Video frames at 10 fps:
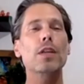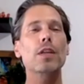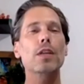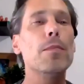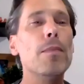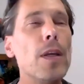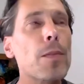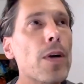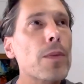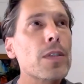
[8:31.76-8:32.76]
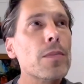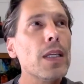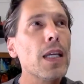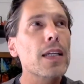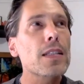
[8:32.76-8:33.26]
It prompted
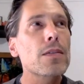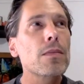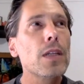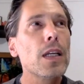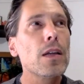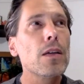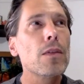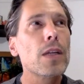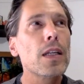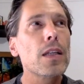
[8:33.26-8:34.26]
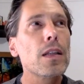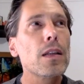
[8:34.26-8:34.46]
me, I guess, when I